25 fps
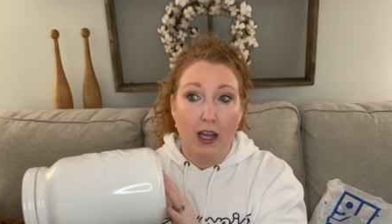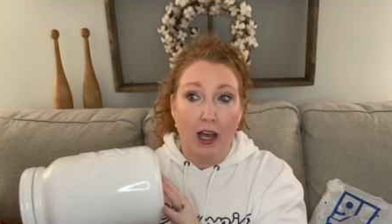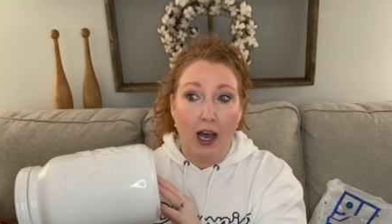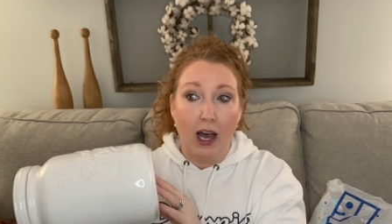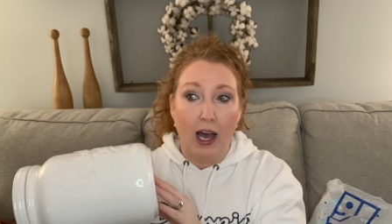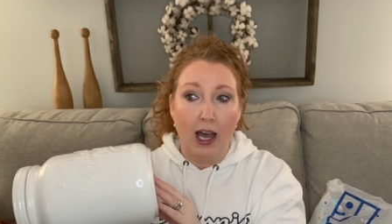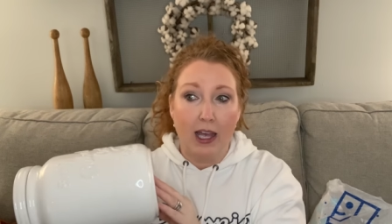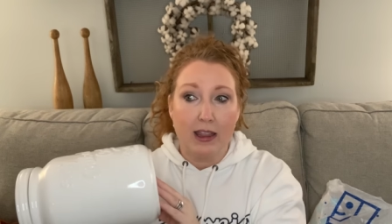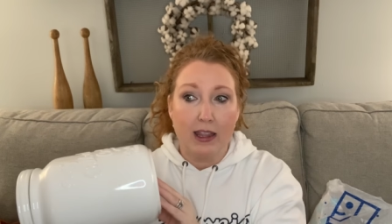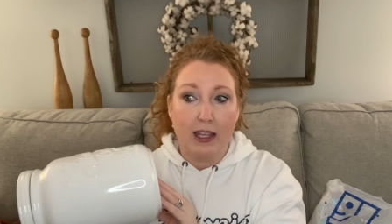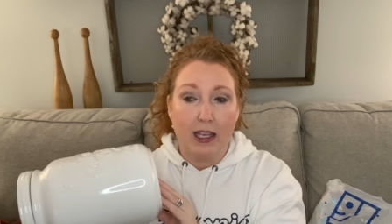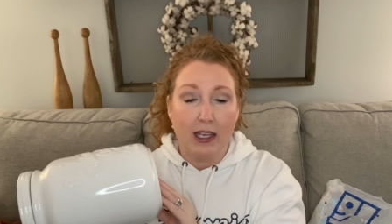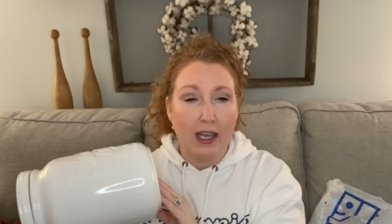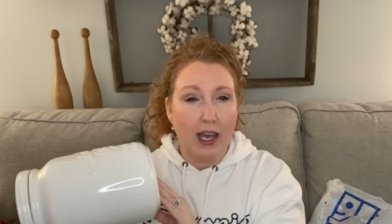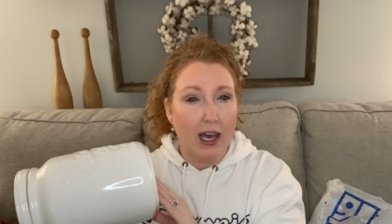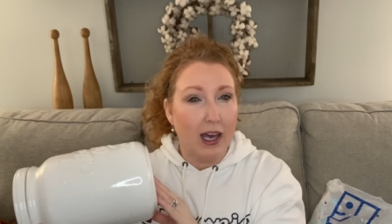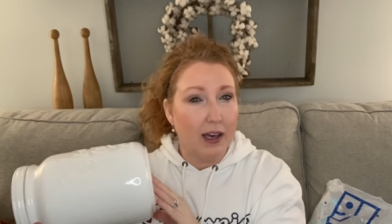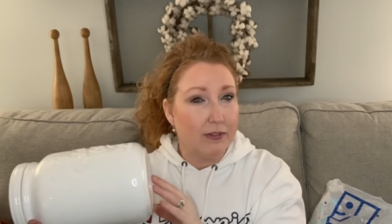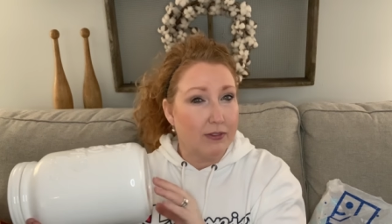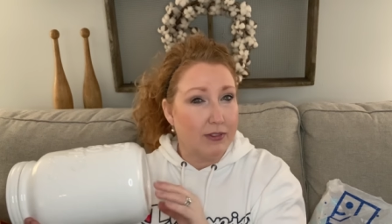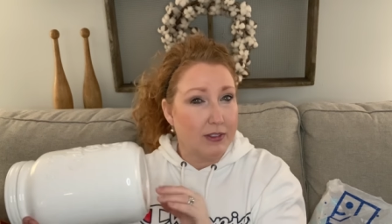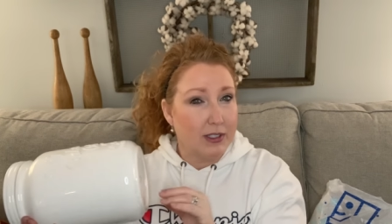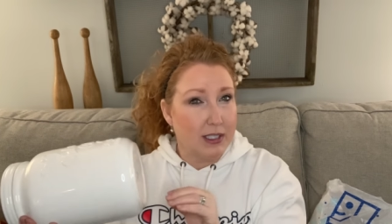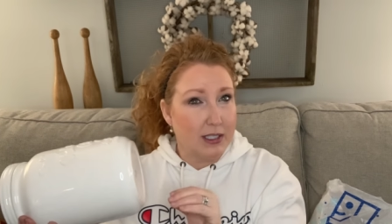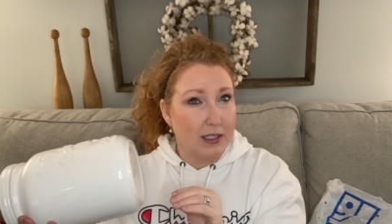I think
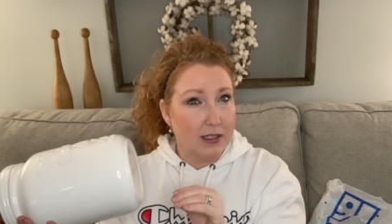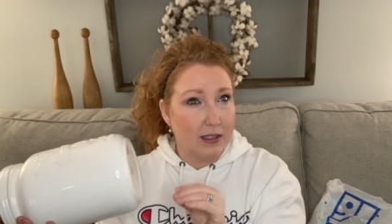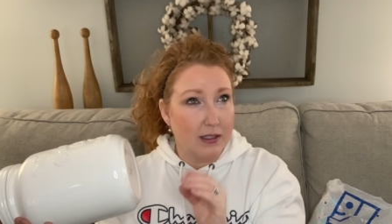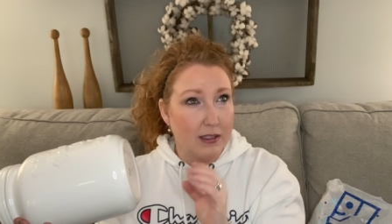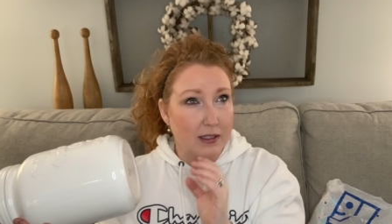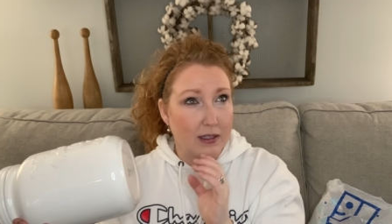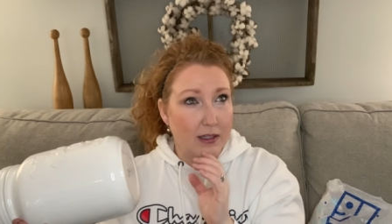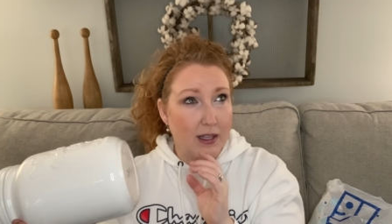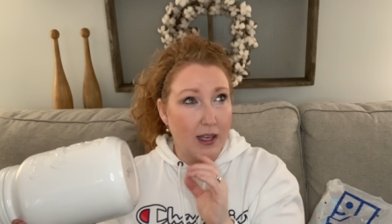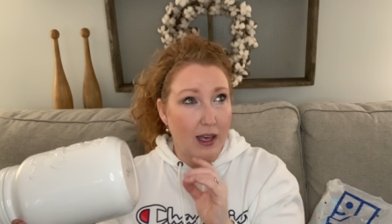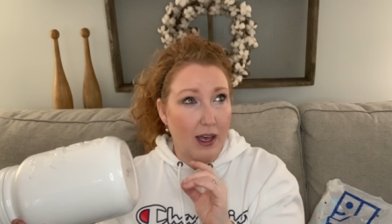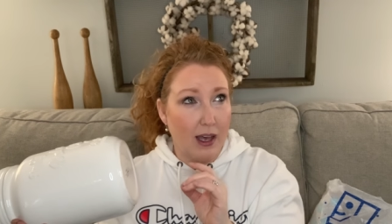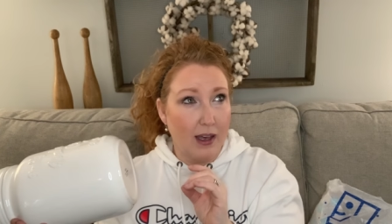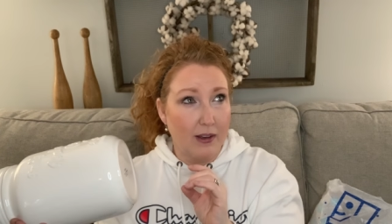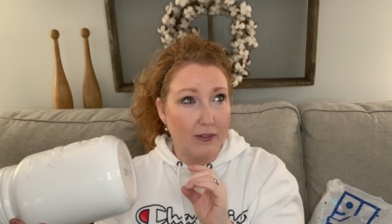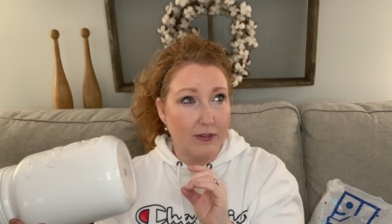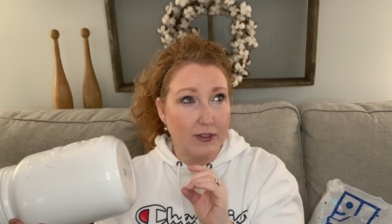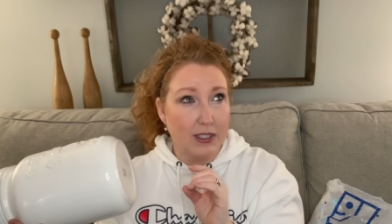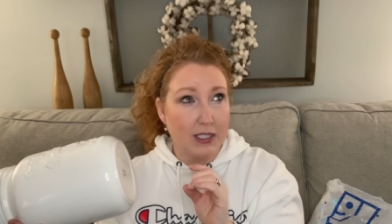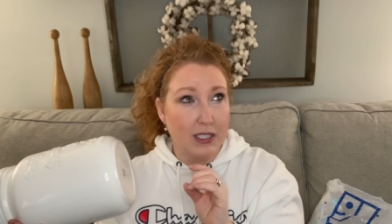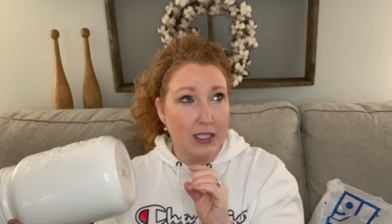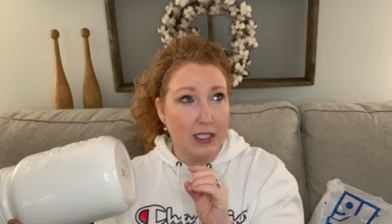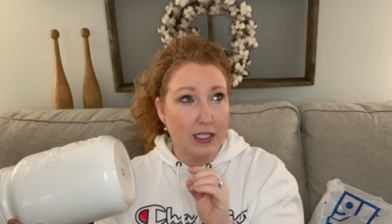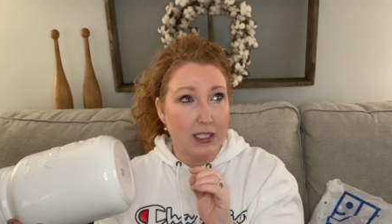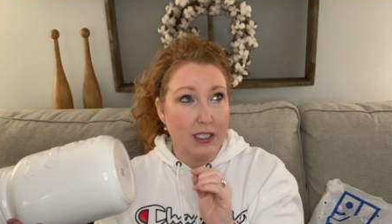F the
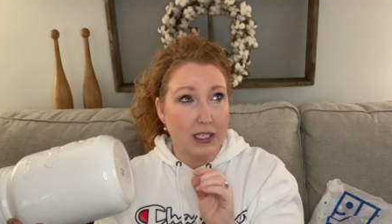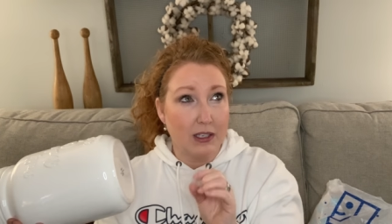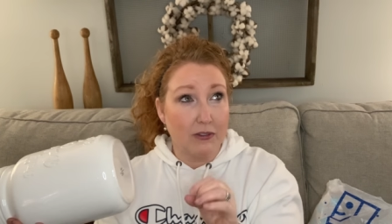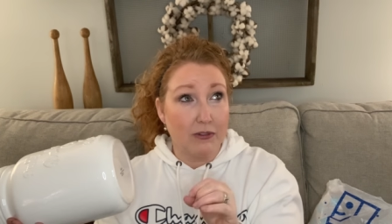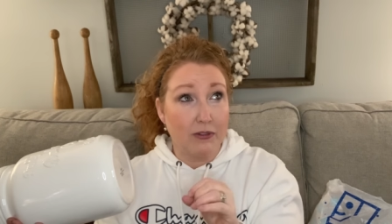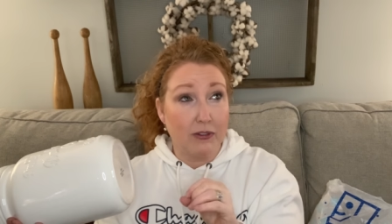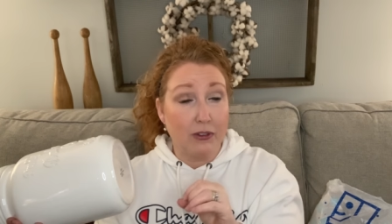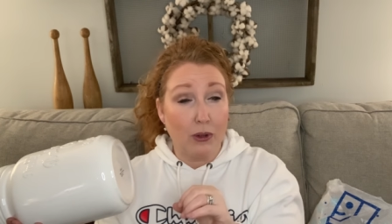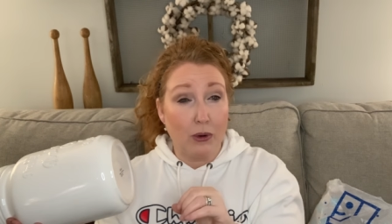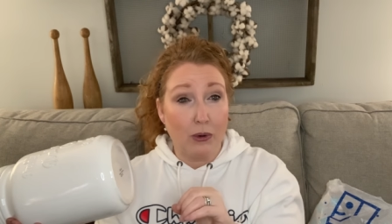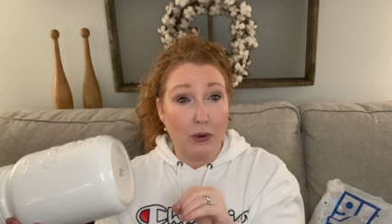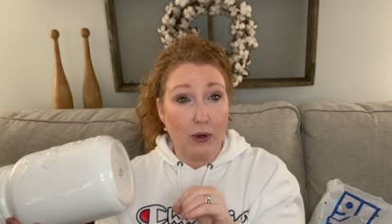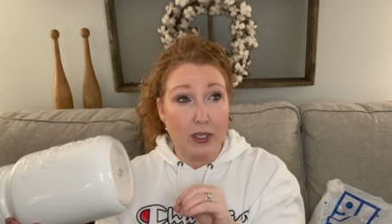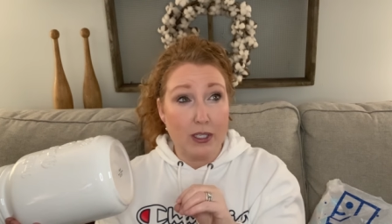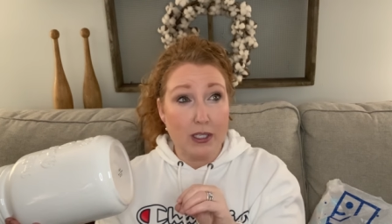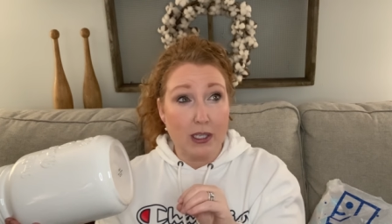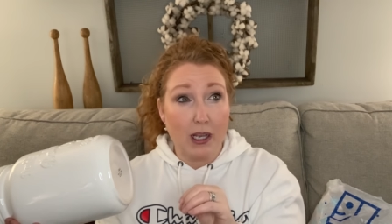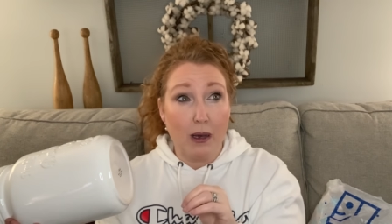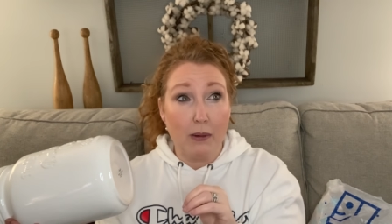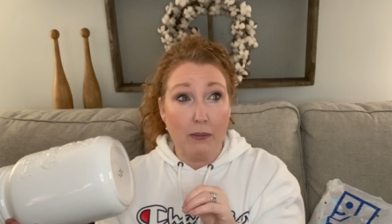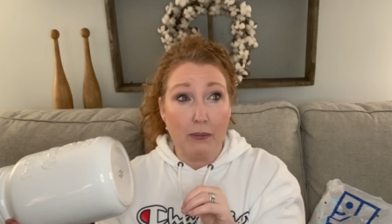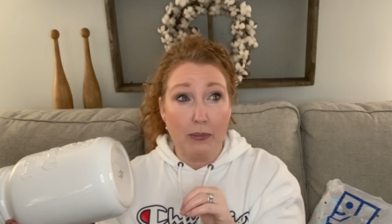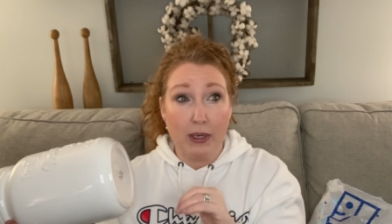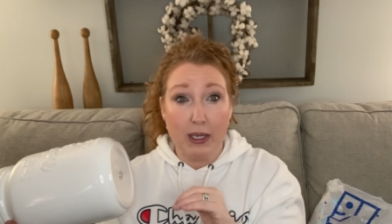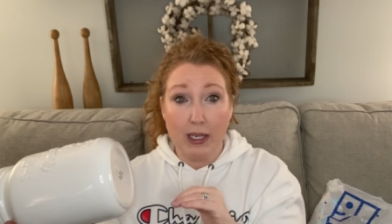FTD Florist
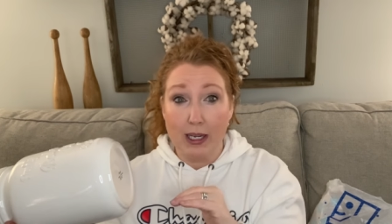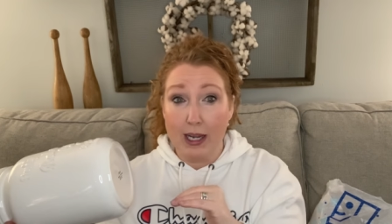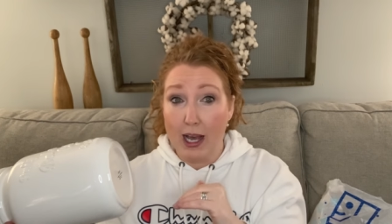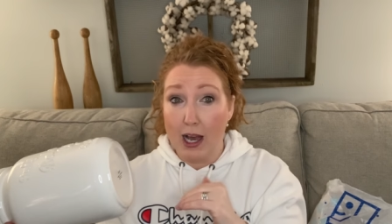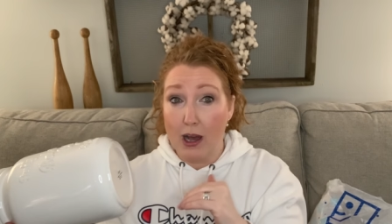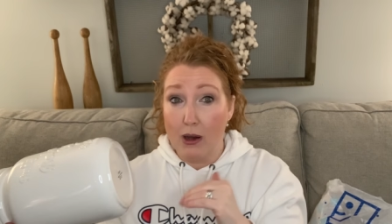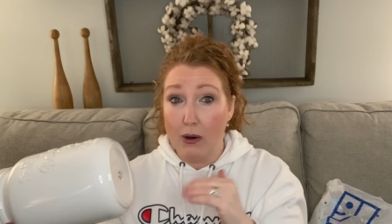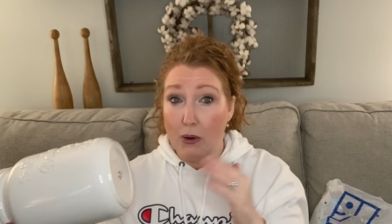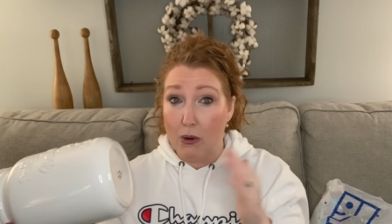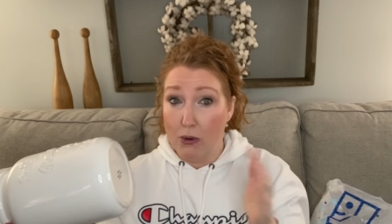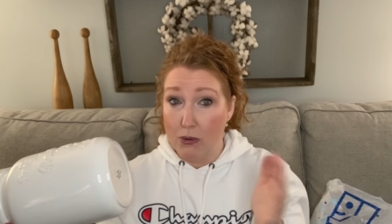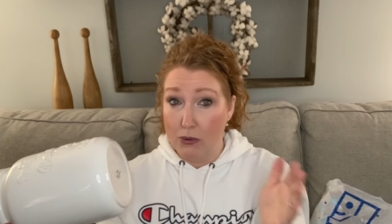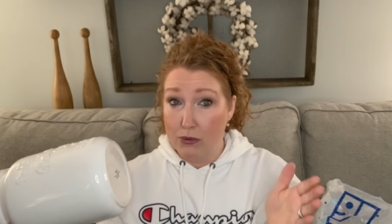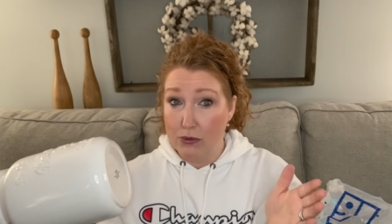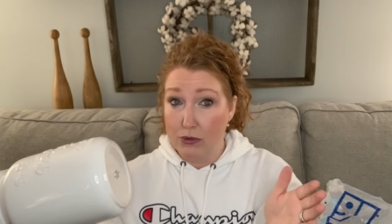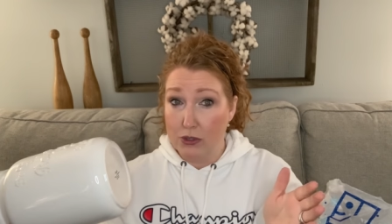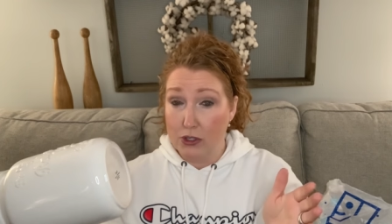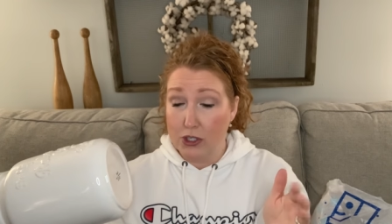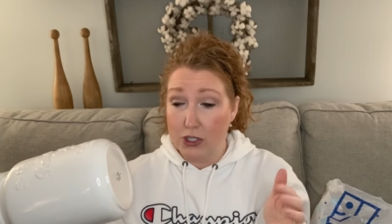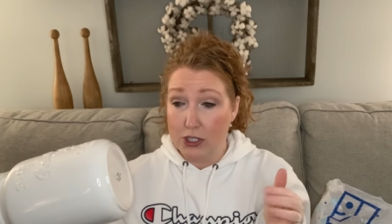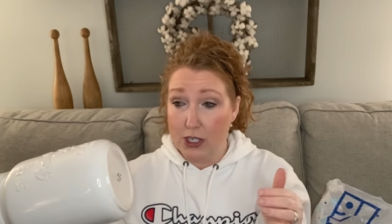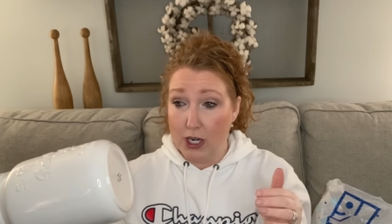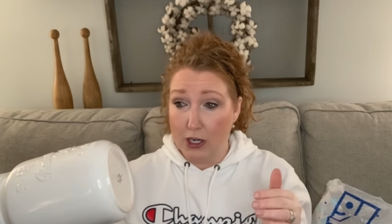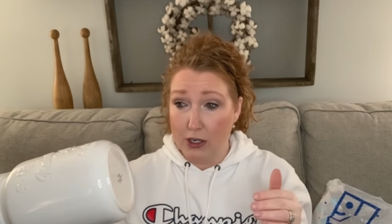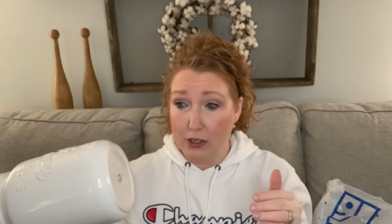Company now
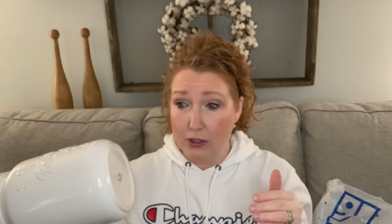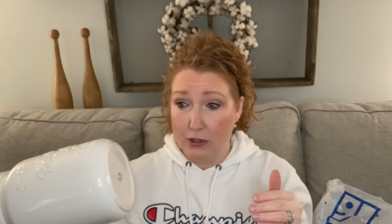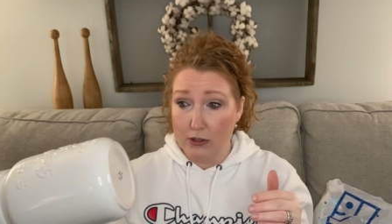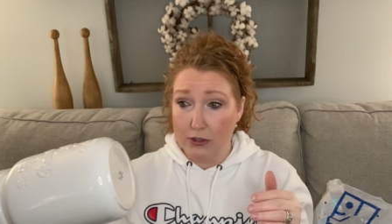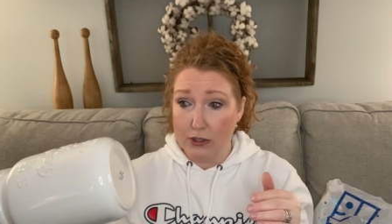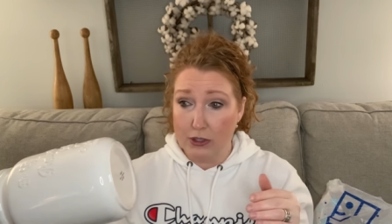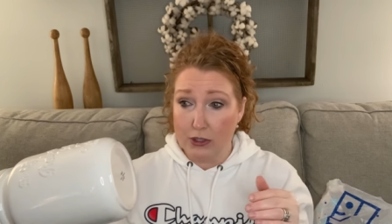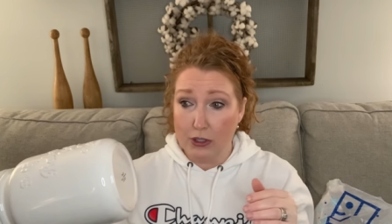owns Cheryl's